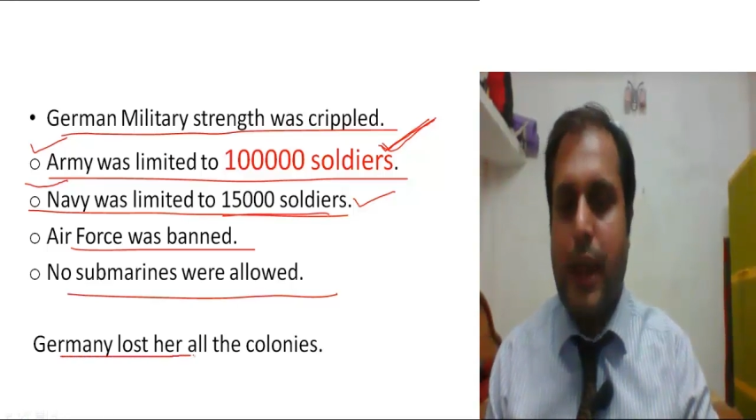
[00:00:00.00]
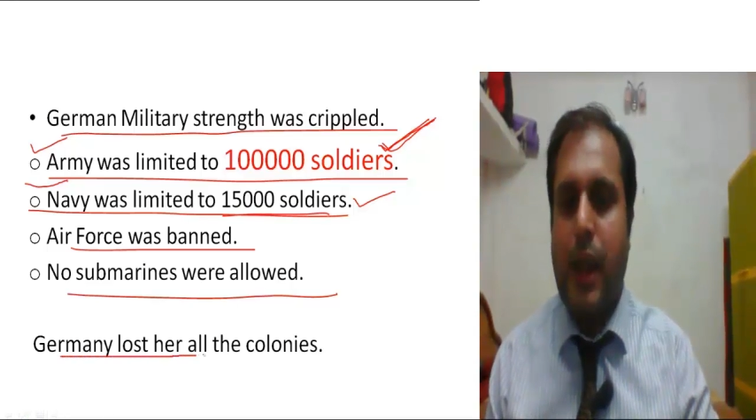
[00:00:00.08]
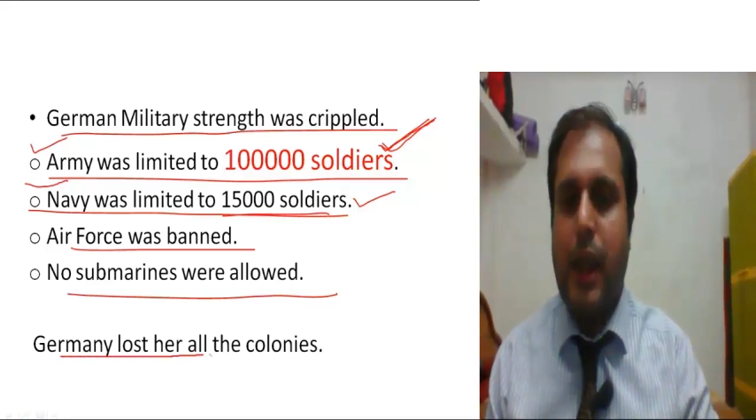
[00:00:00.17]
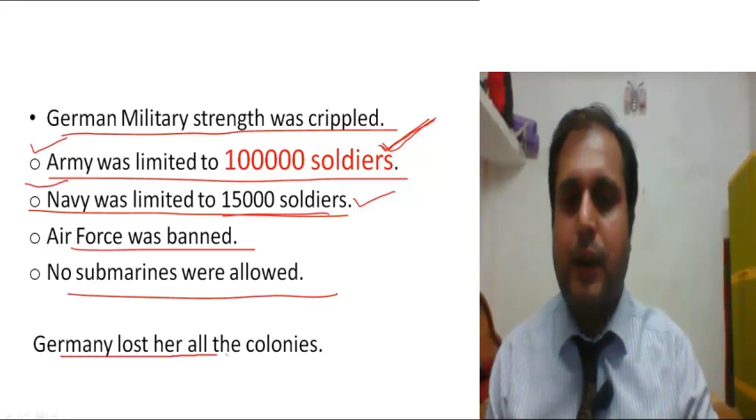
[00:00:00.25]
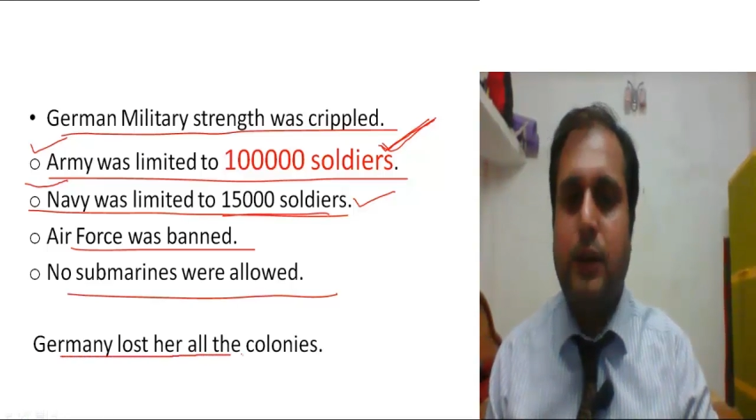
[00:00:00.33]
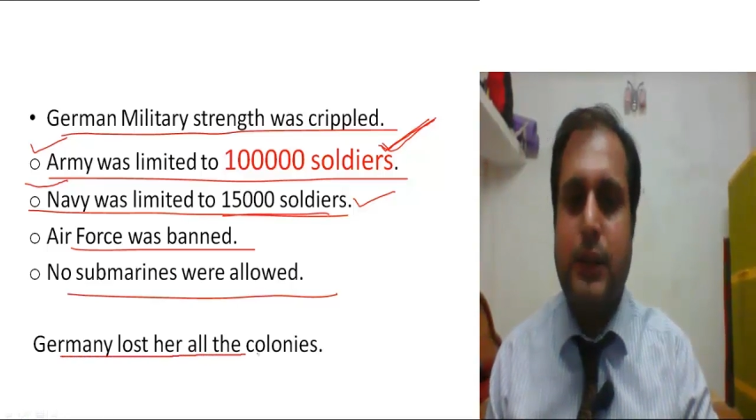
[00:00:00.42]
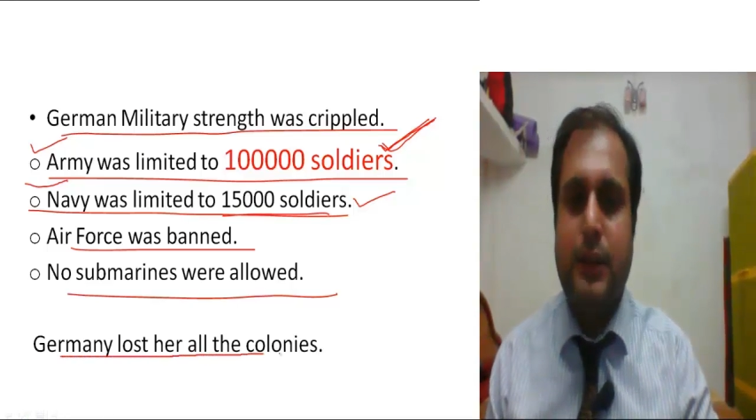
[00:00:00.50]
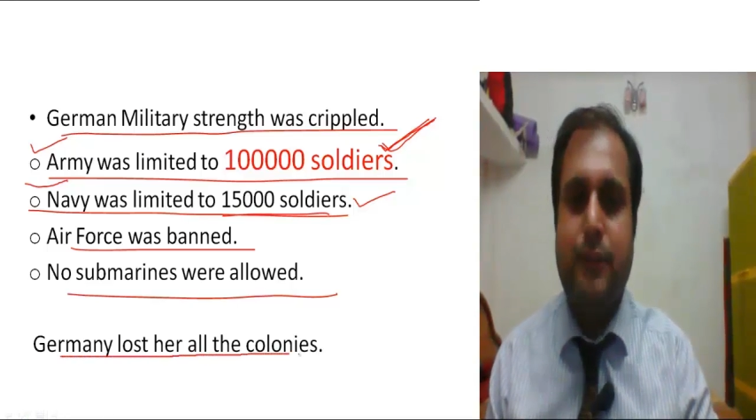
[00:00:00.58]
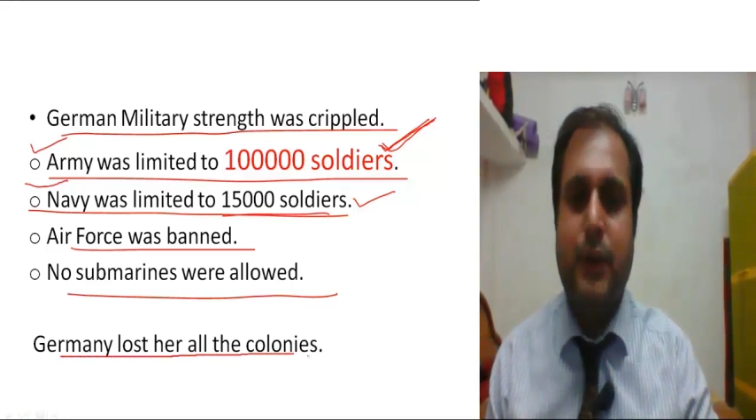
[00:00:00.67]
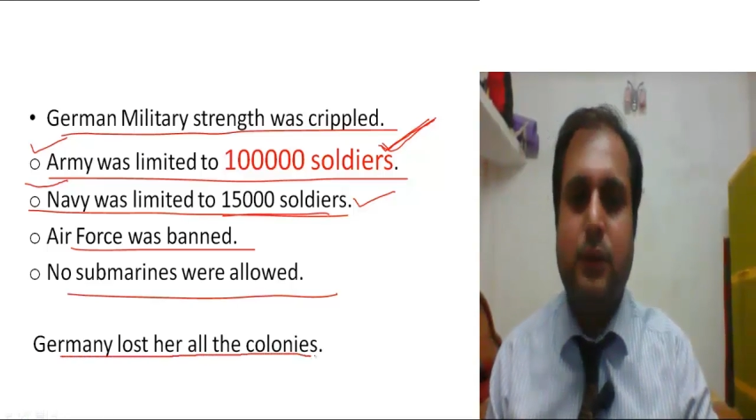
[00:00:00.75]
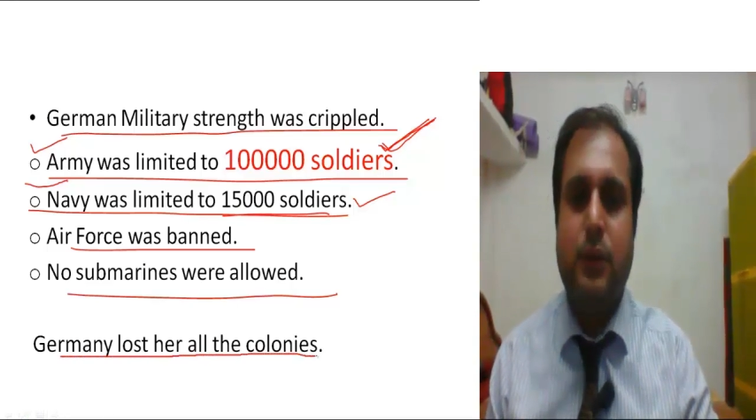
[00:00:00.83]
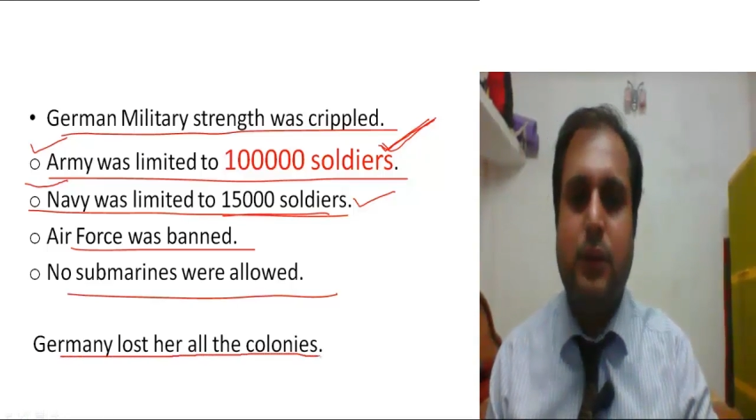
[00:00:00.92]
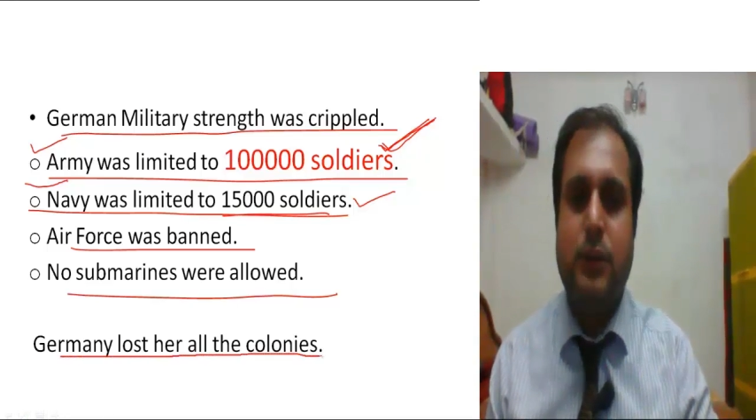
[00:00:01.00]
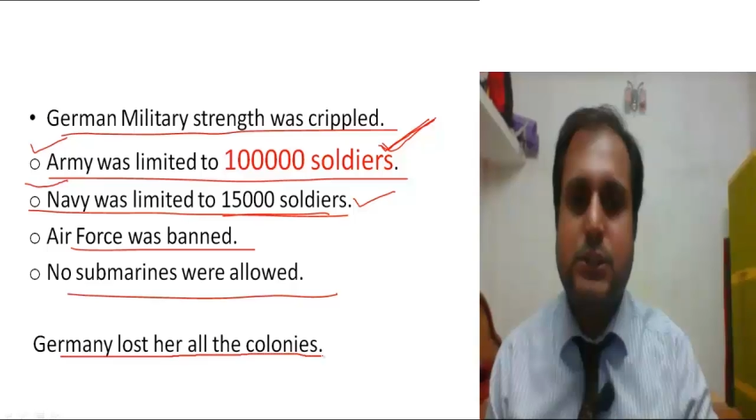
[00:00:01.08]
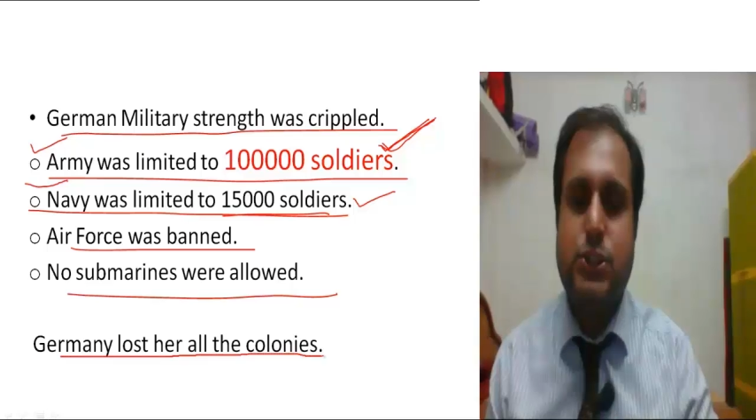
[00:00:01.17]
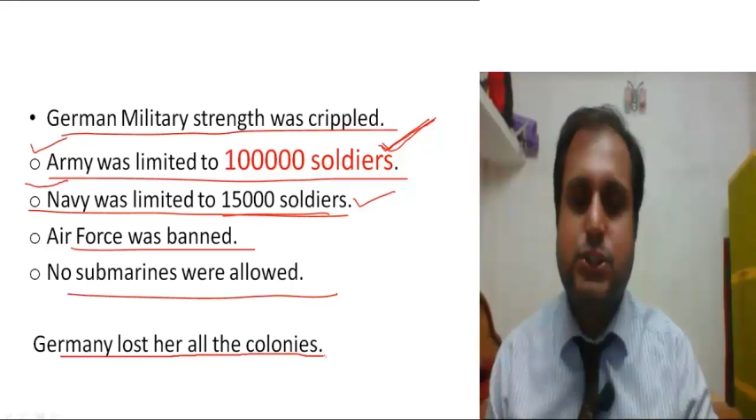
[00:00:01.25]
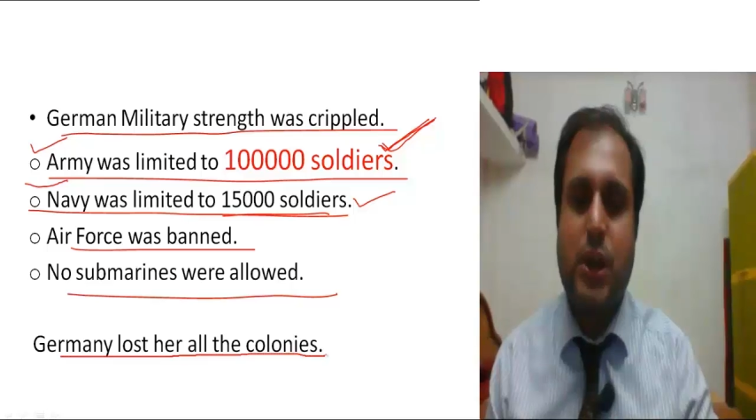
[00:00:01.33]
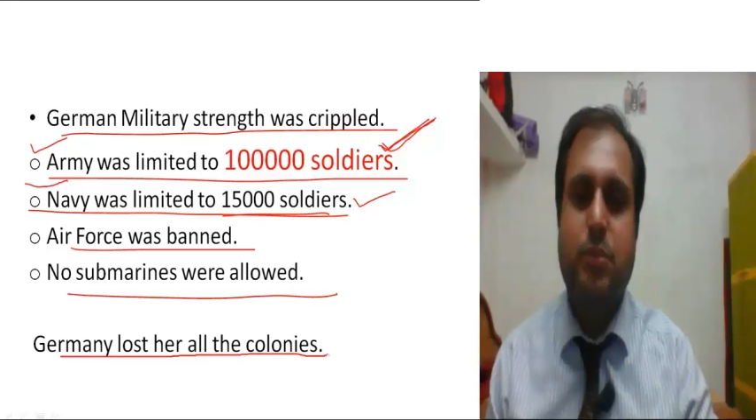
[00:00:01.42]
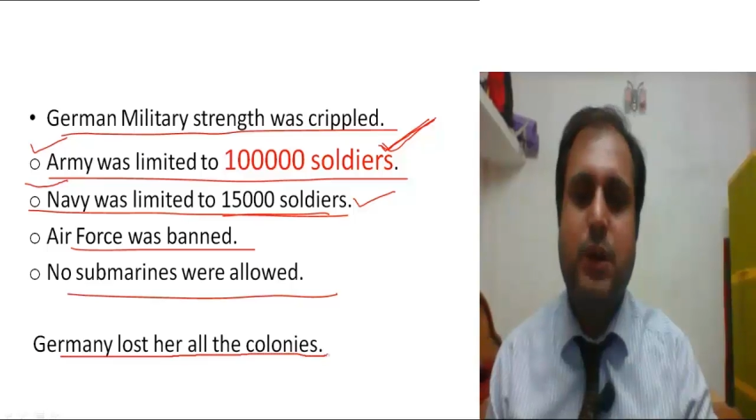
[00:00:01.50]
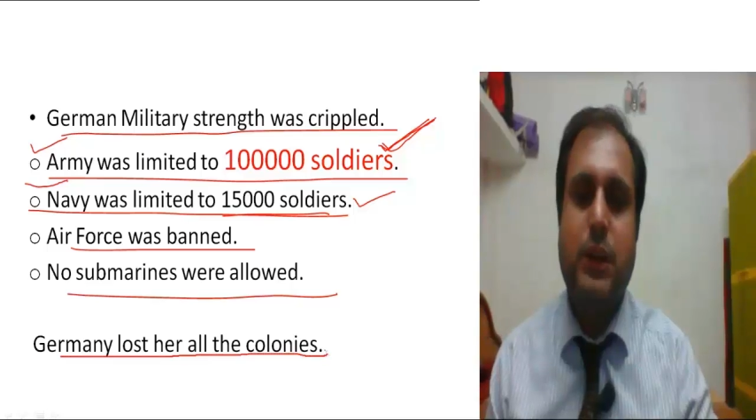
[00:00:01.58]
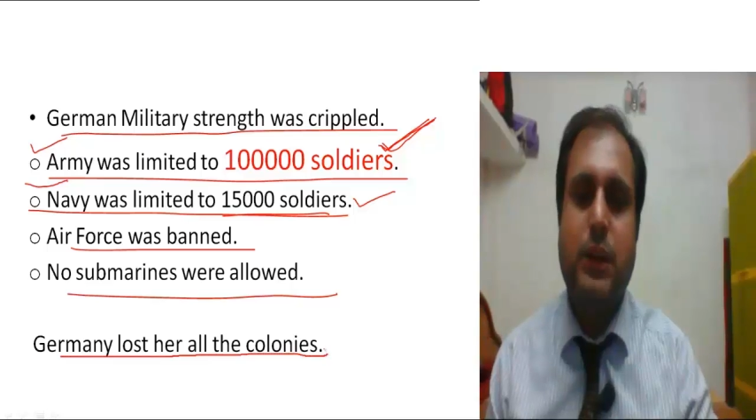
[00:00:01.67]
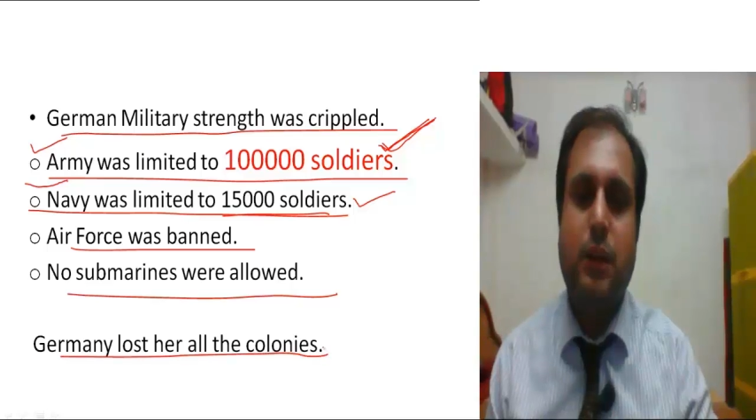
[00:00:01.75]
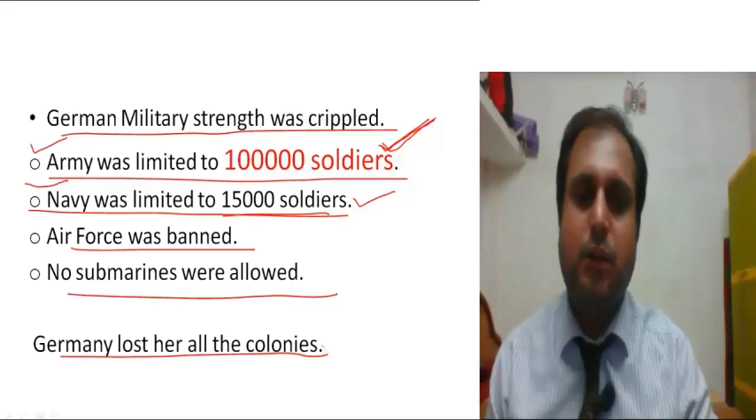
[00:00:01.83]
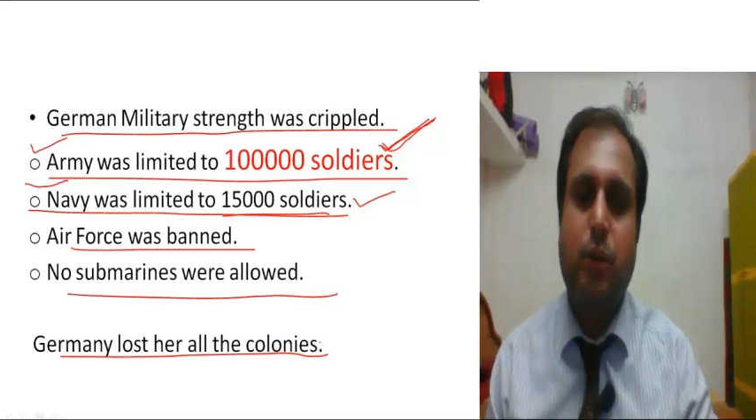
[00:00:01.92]
And even the
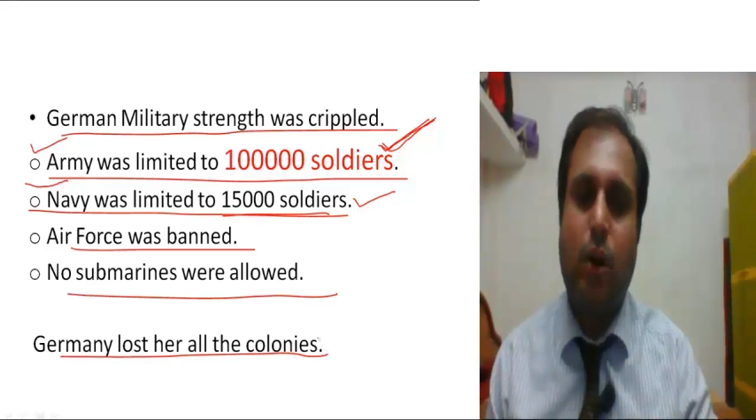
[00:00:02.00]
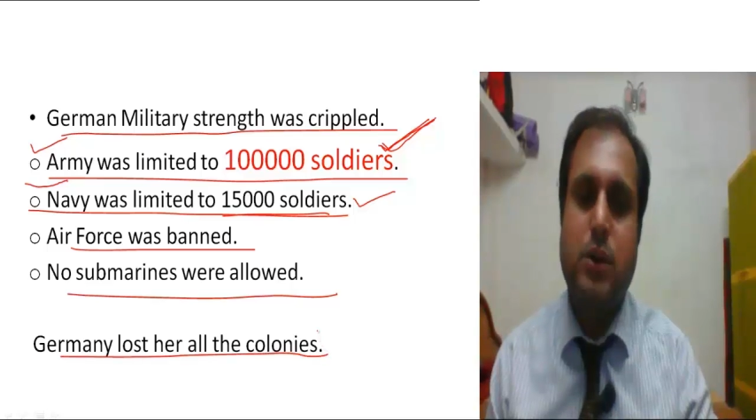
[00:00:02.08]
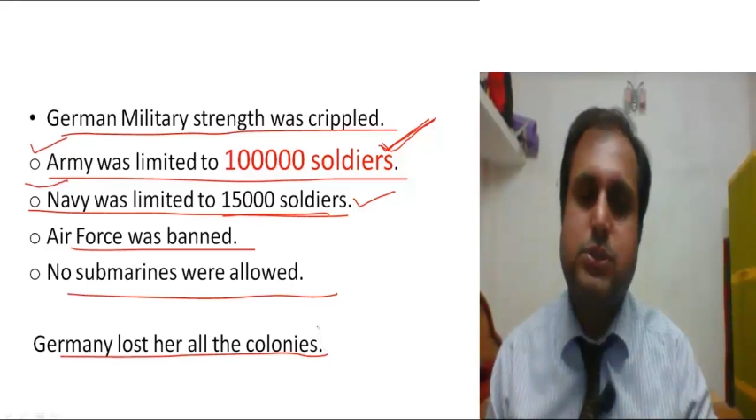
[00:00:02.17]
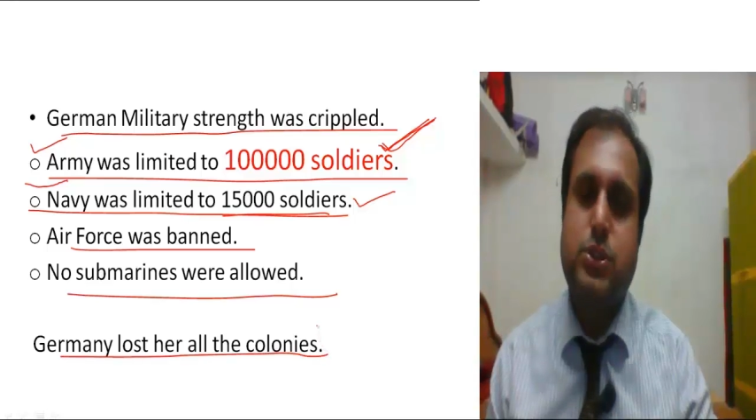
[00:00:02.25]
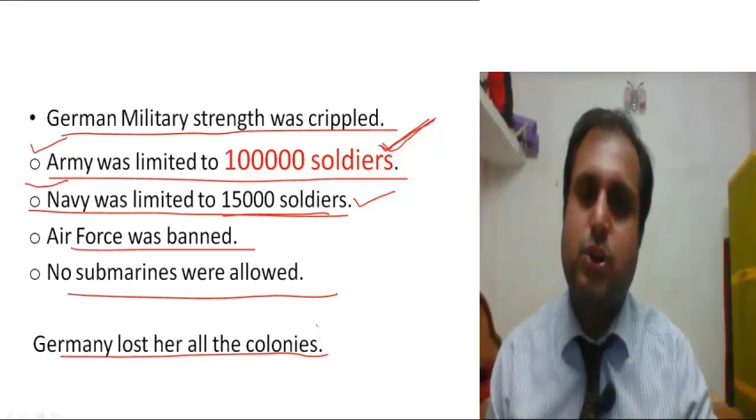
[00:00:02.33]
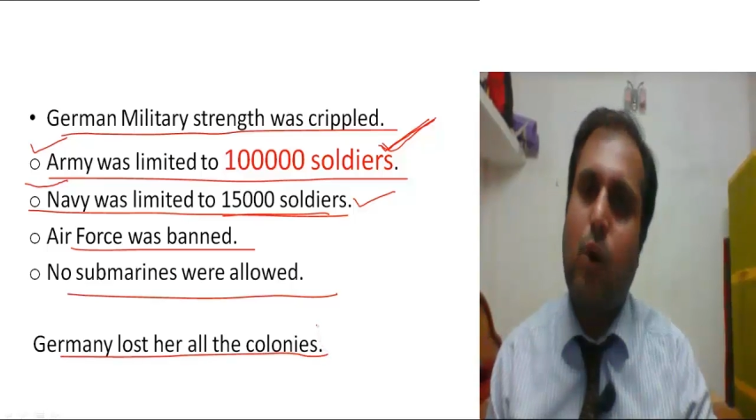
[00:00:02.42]
Germany lost